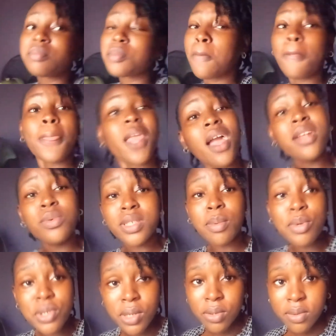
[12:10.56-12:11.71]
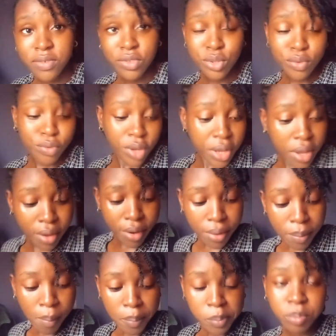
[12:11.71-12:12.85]
Anyways, I'm going to end up this video here
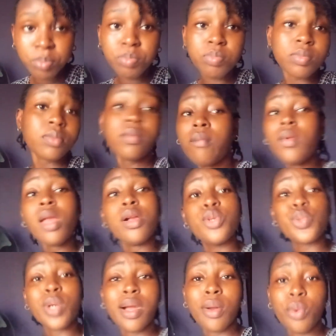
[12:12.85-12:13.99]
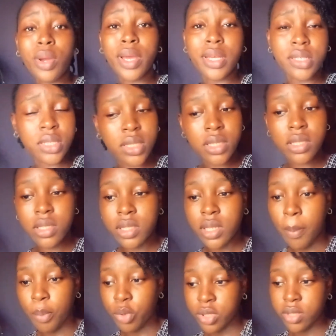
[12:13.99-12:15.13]
so I can go and edit it and
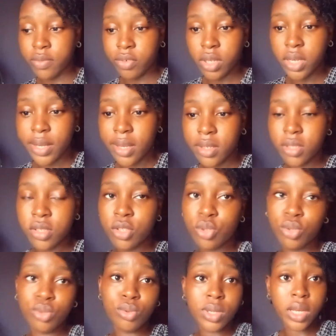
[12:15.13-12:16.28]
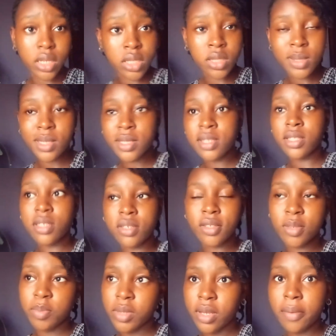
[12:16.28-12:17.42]
post it for you guys tonight. Let's say 6
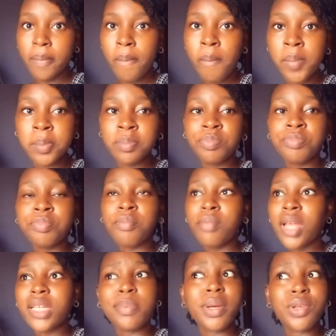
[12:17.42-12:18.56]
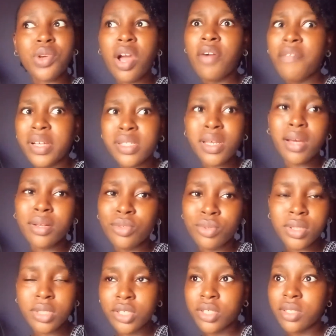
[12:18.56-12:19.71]
p.m. Depending on how fast I can do this
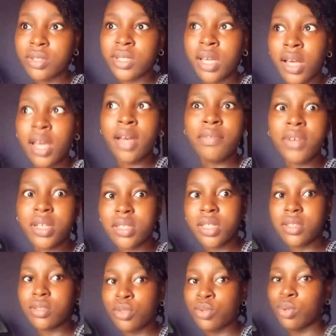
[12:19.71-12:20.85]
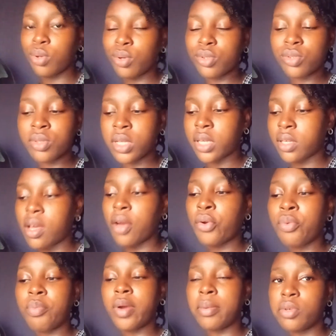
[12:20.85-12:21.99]
shit, because like I haven't edited in so long, so like I hope
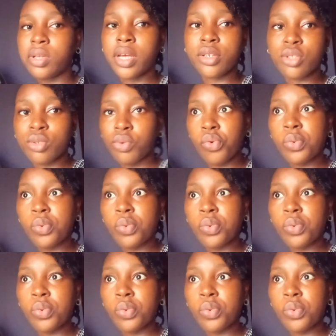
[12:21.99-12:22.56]
I'm not like so.